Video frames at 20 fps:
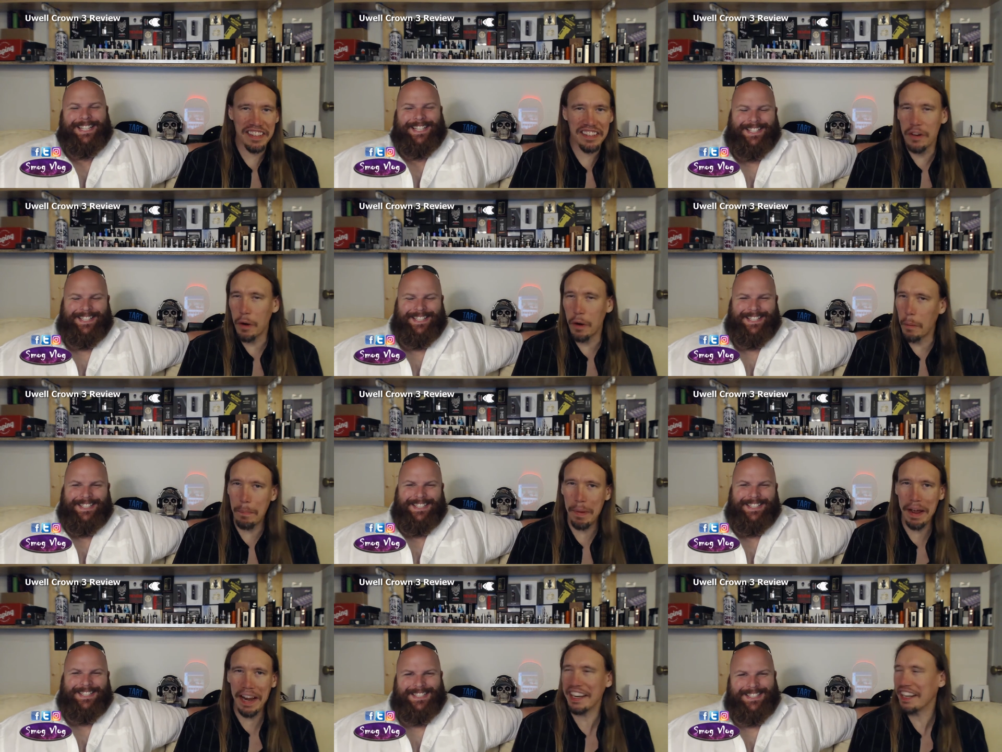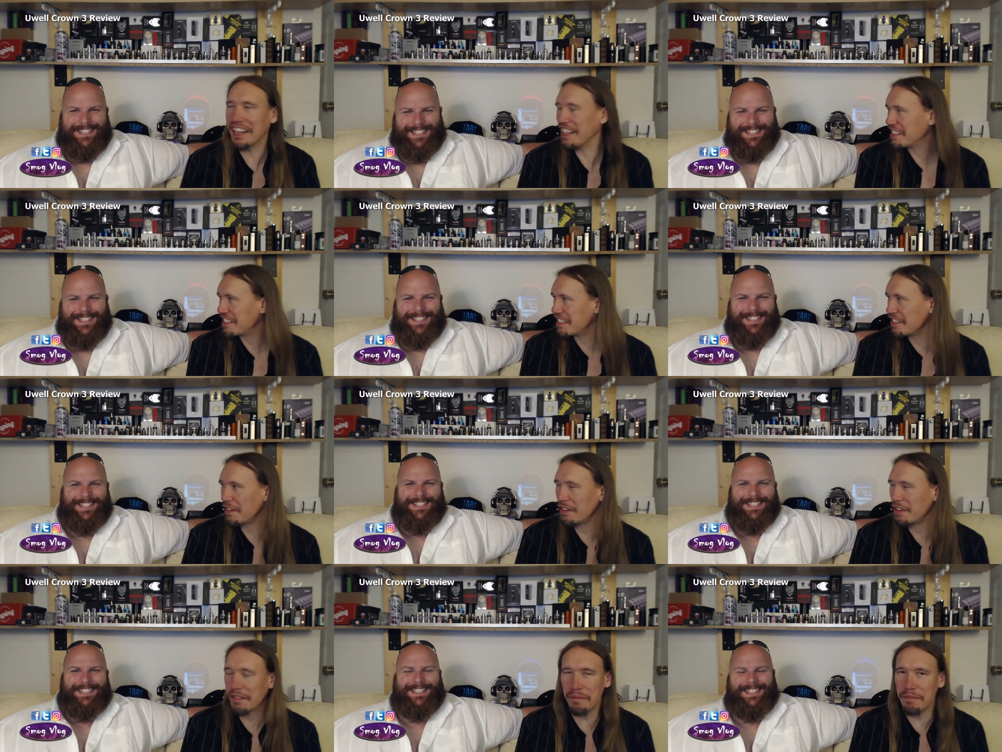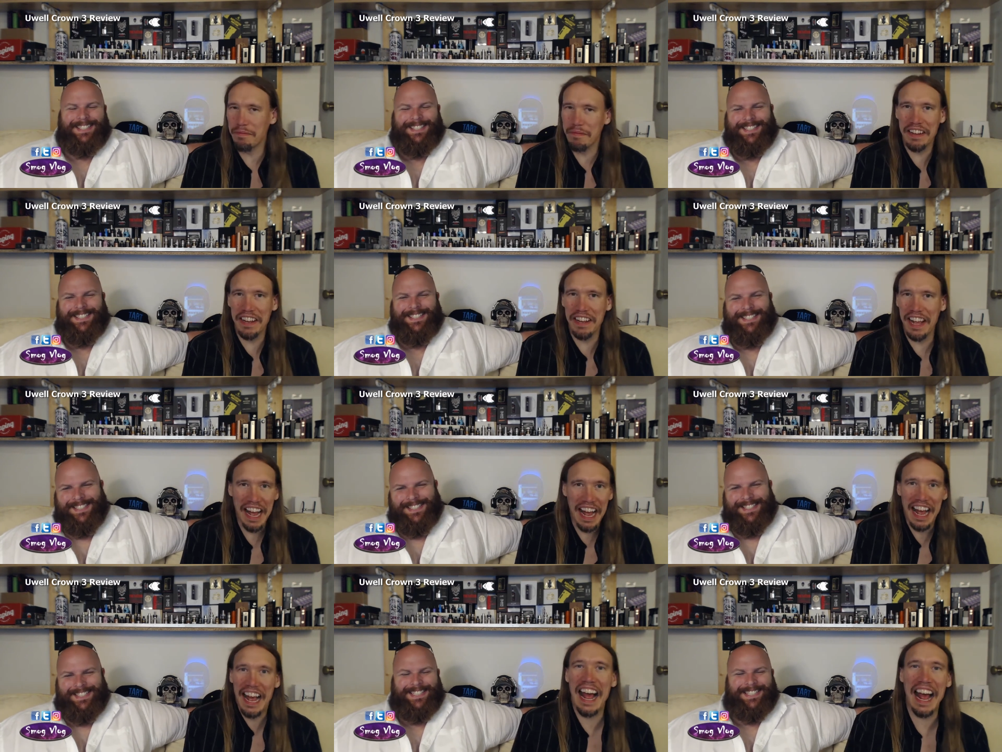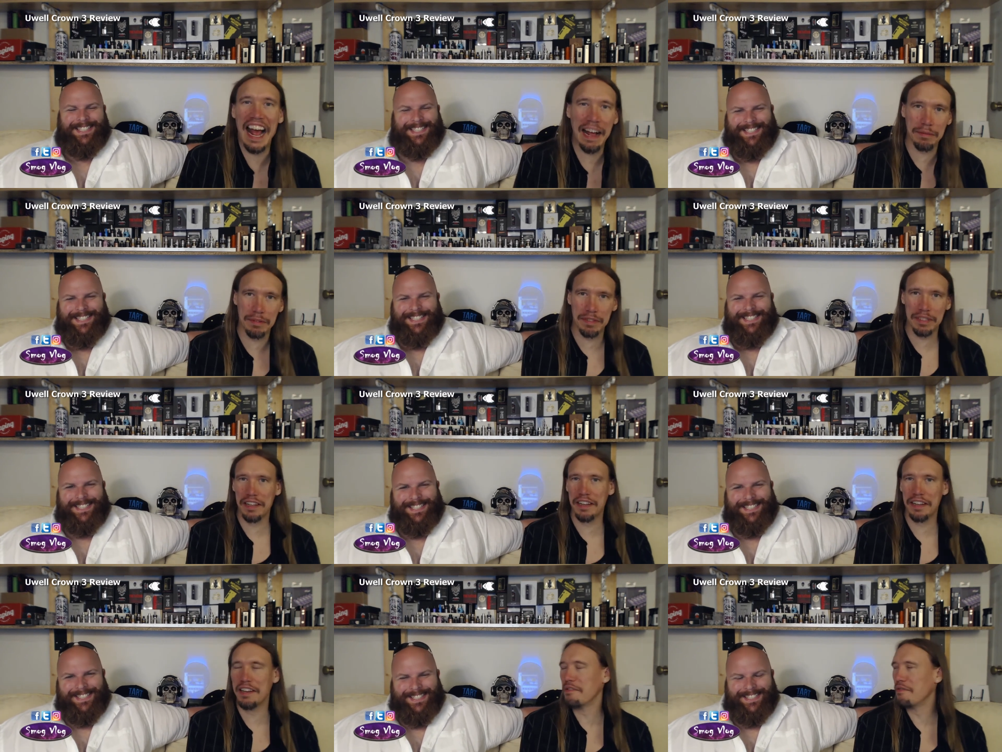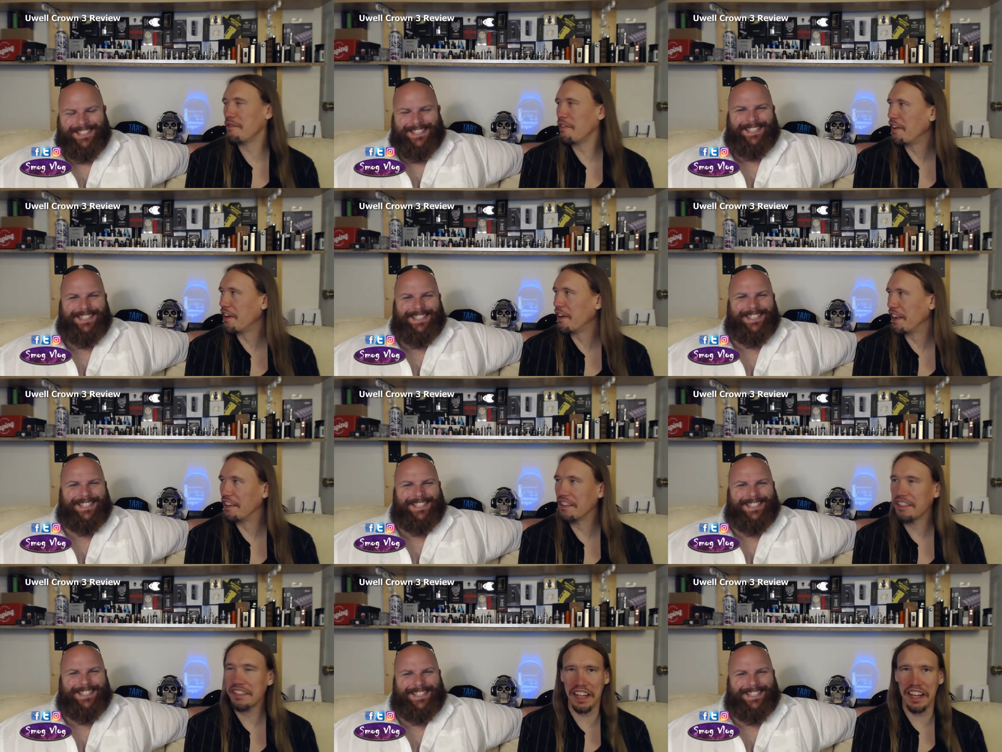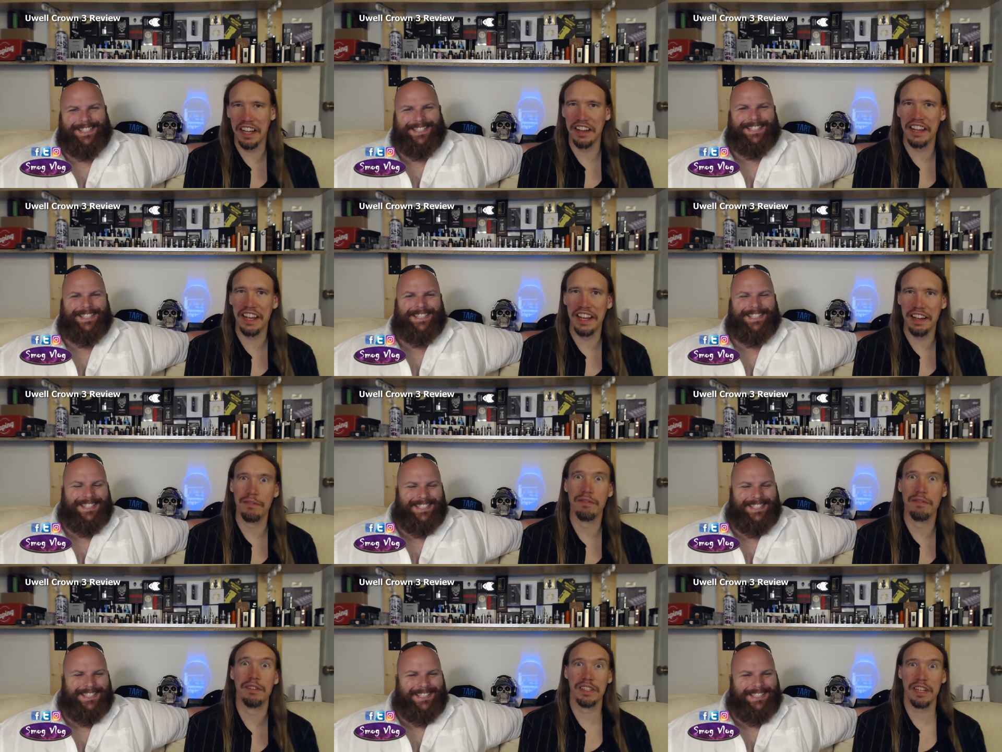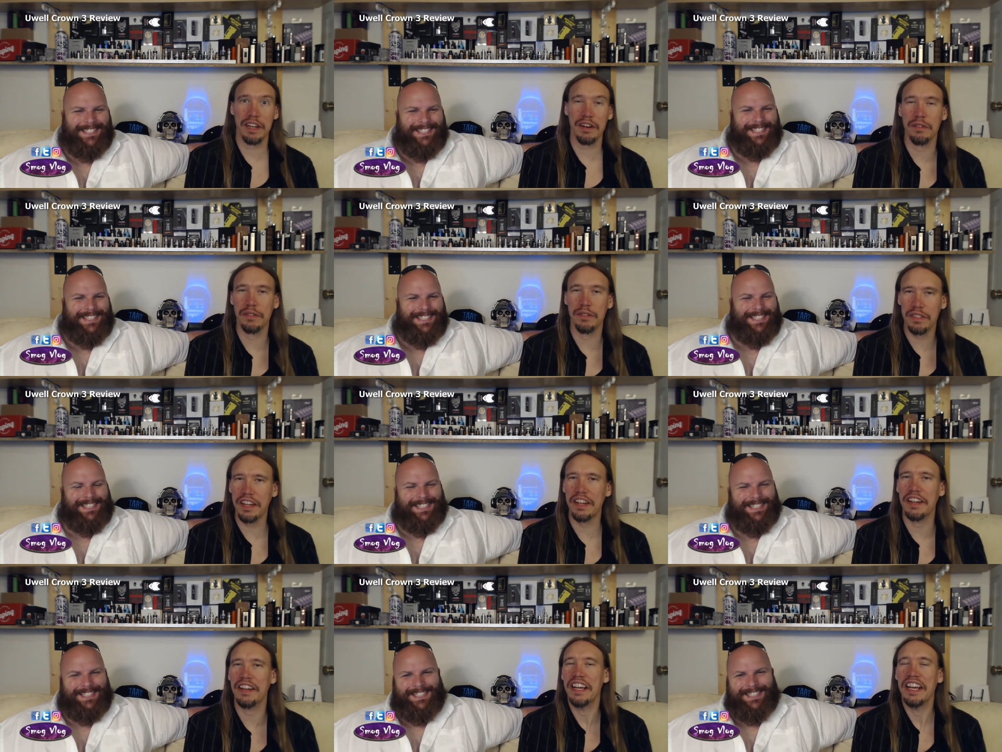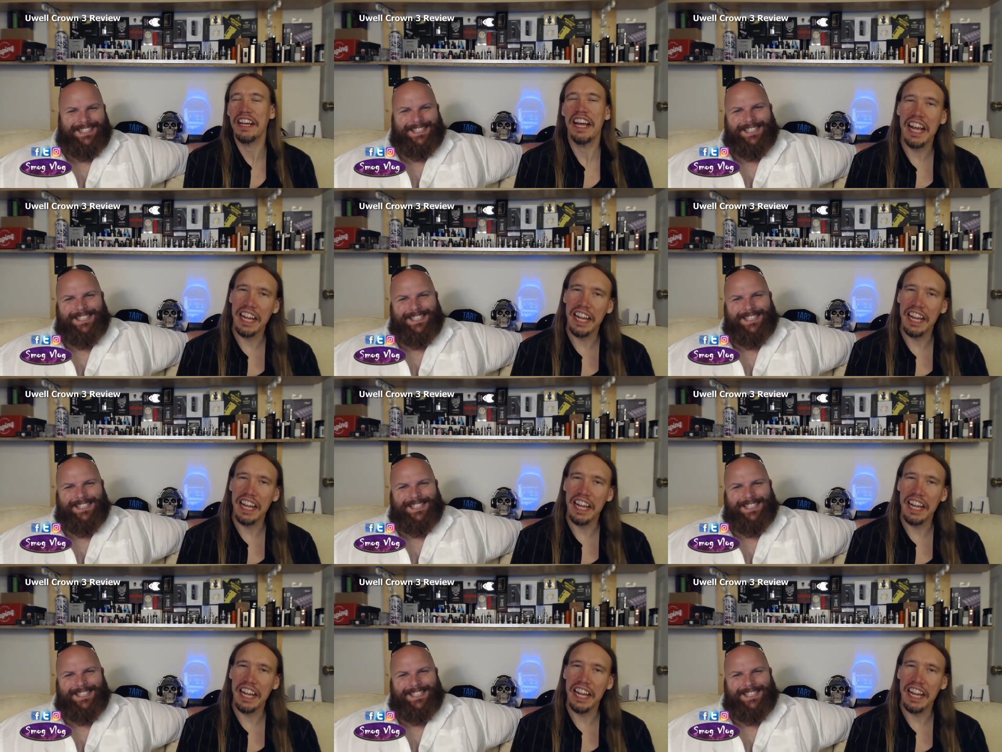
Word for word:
Speaker 1: It's not bent. It's not yeah, absolutely fine. So yeah, result. So